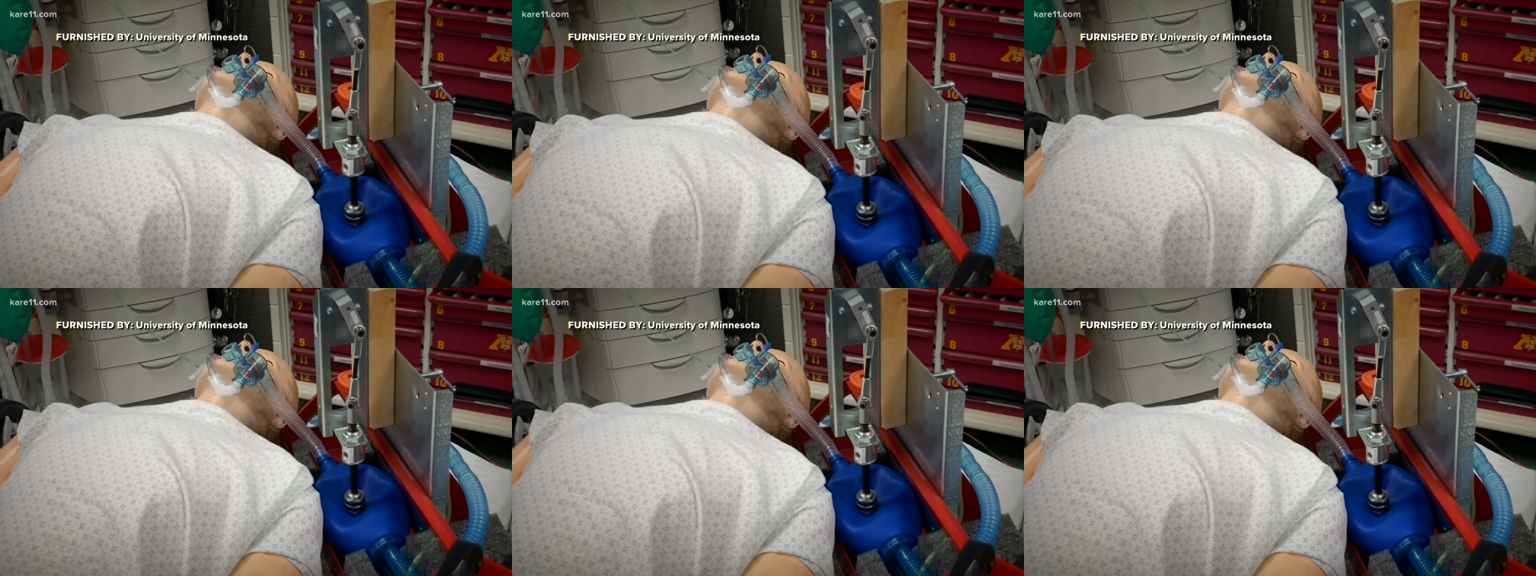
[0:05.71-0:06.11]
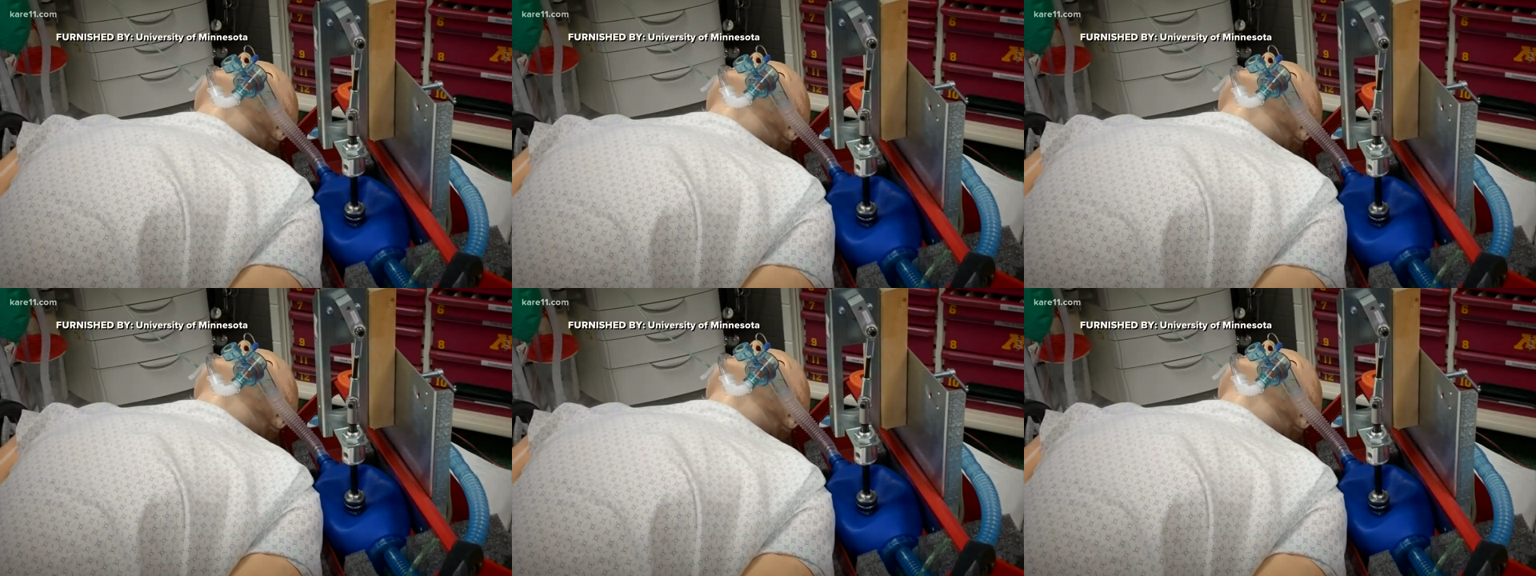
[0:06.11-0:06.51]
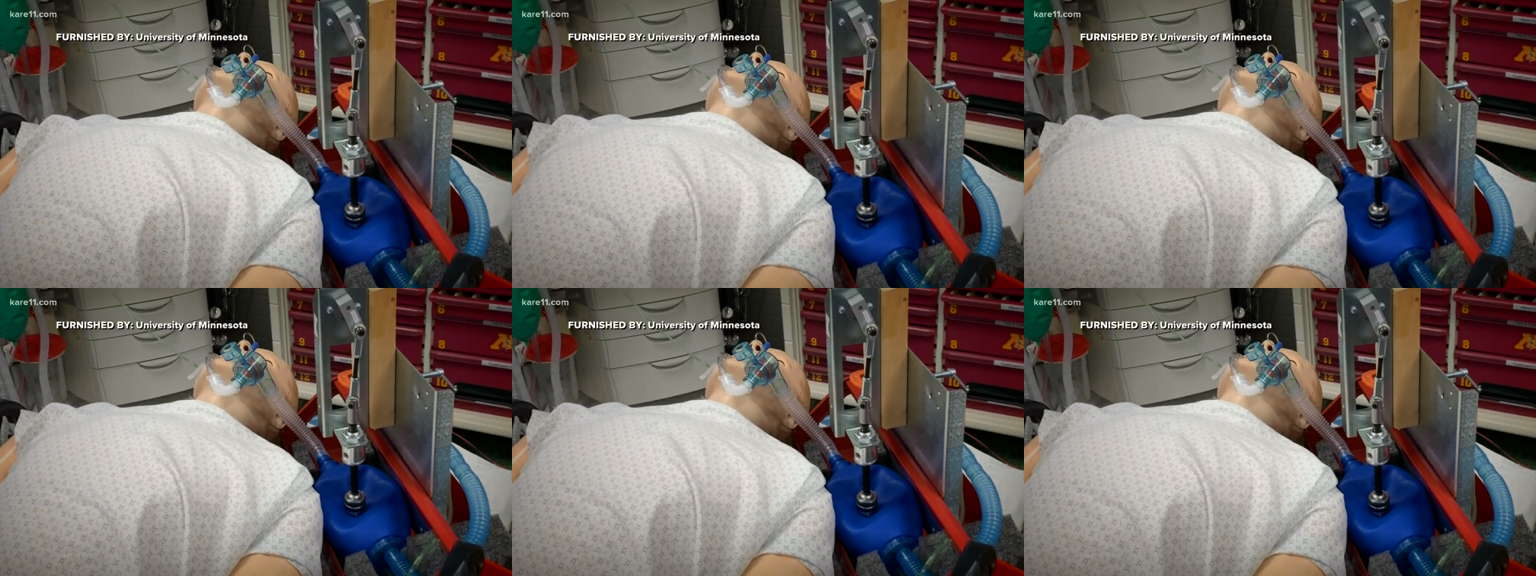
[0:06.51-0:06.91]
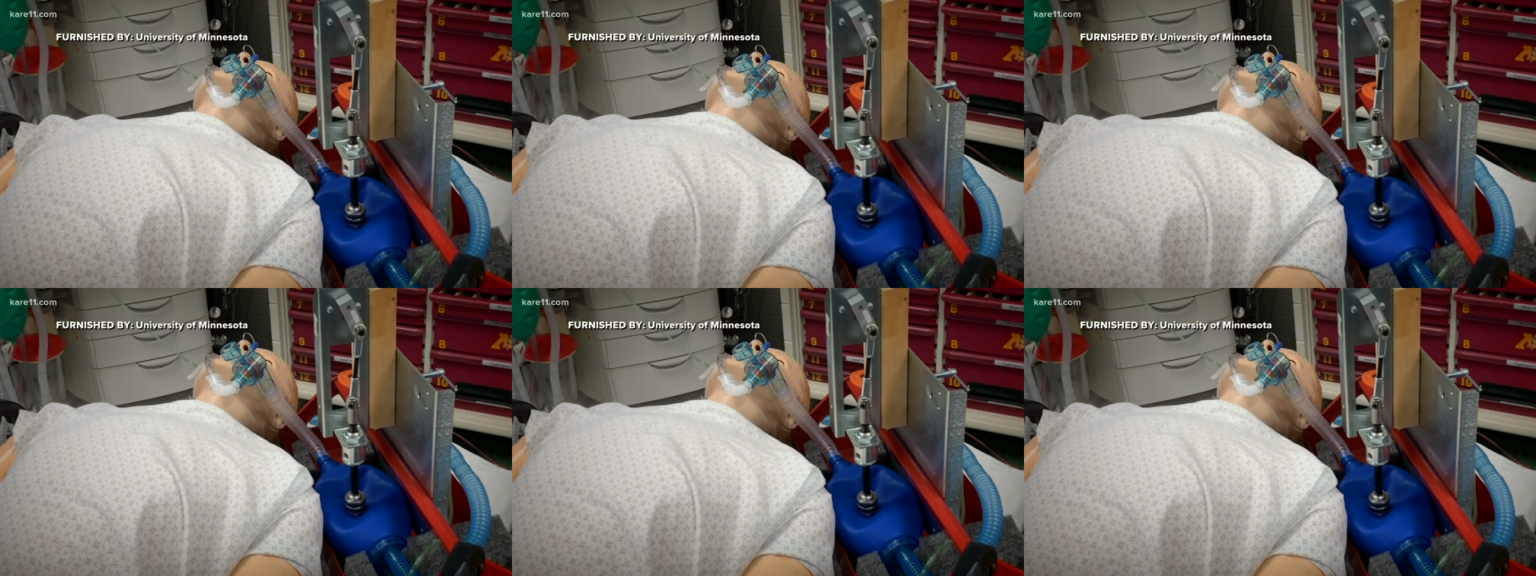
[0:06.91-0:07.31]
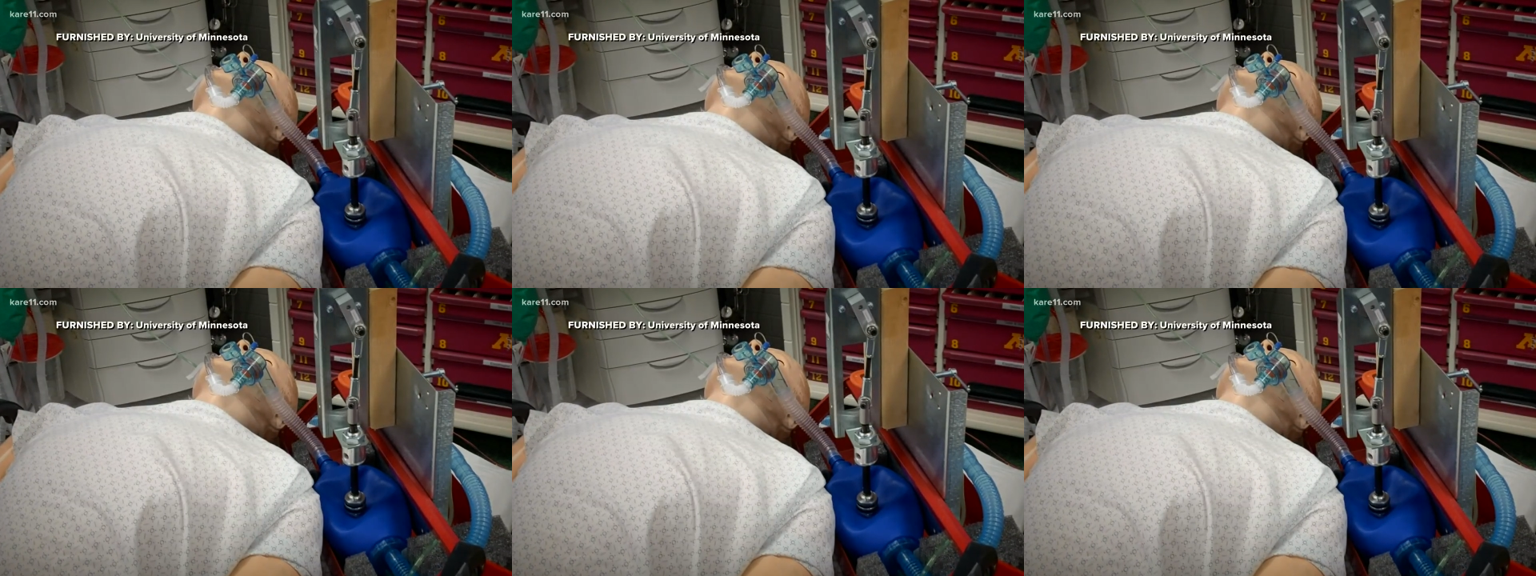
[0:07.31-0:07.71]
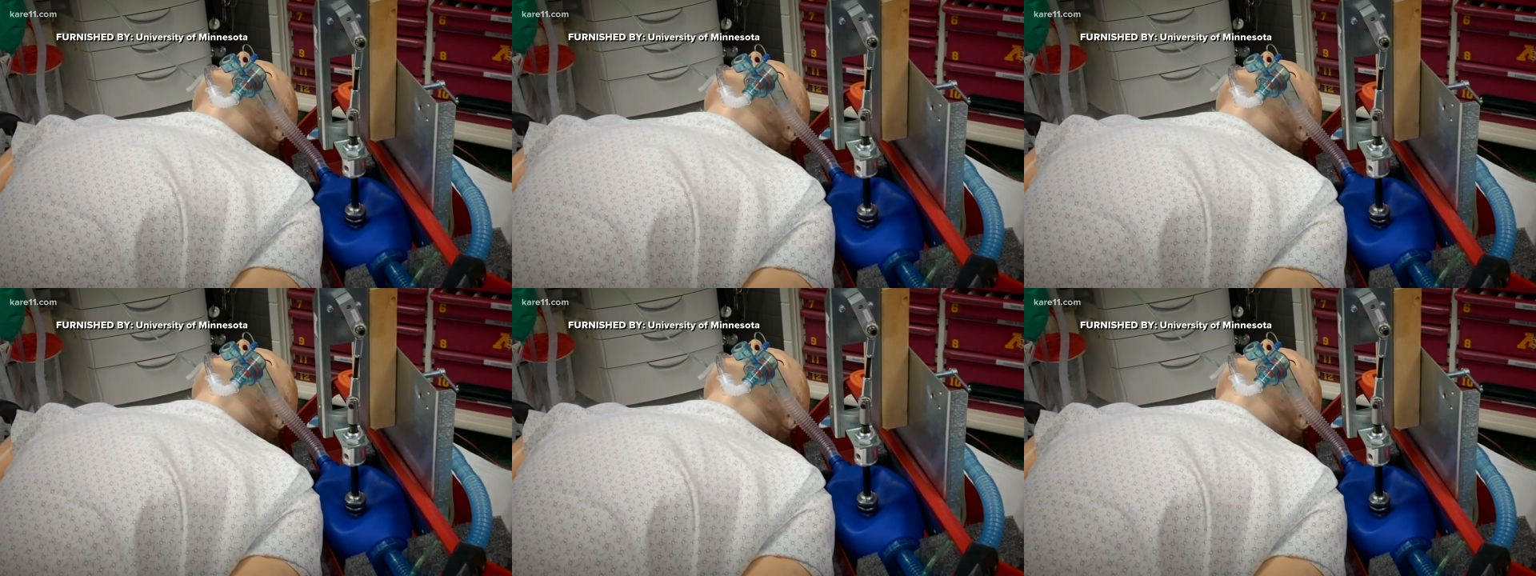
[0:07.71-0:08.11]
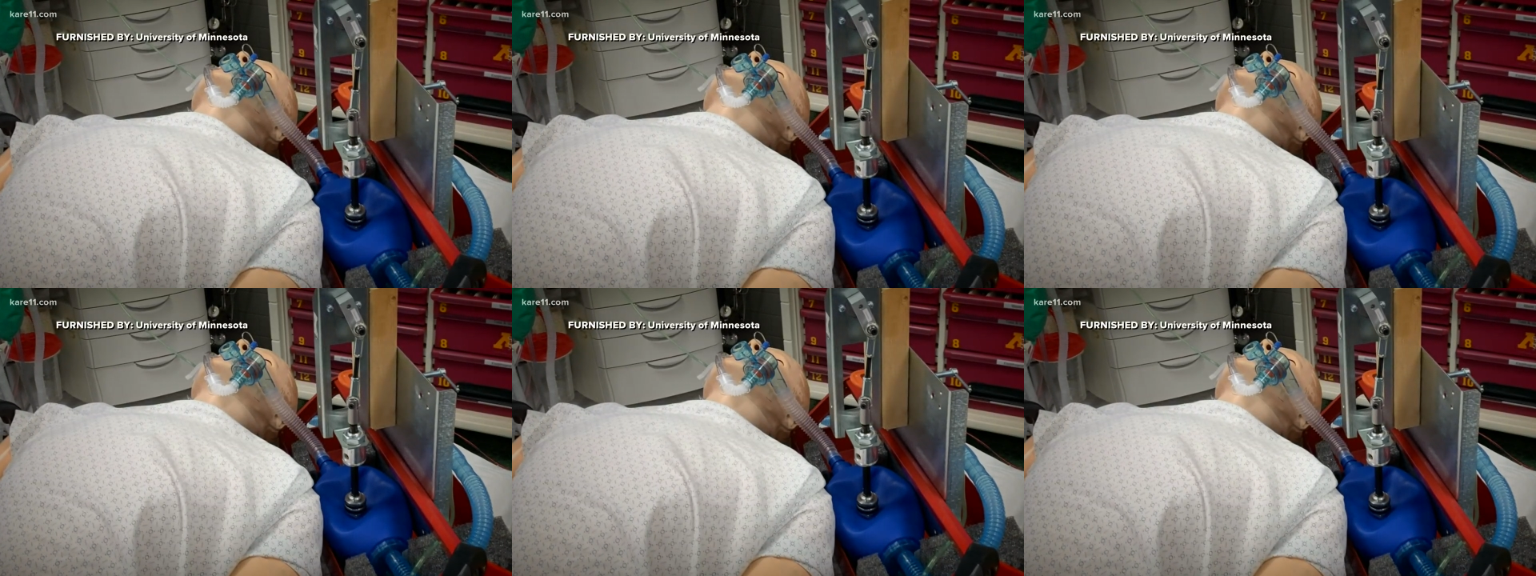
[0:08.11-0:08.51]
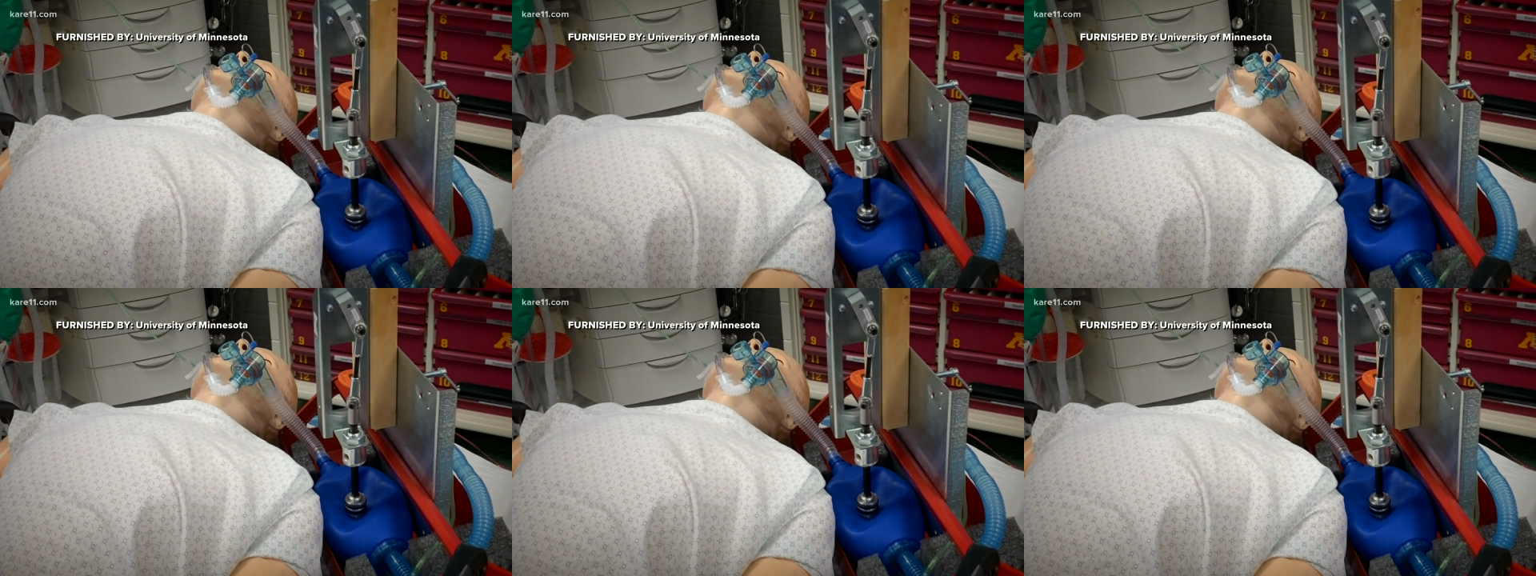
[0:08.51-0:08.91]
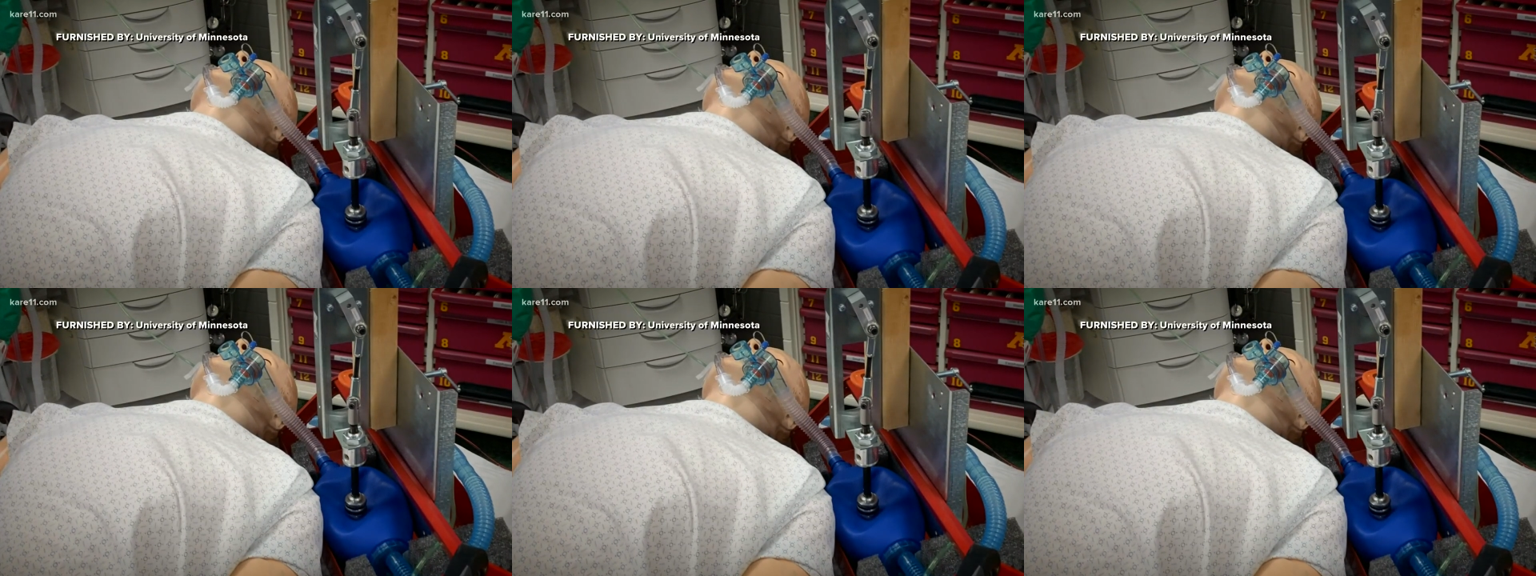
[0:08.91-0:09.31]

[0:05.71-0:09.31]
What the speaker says: (no speaker visible)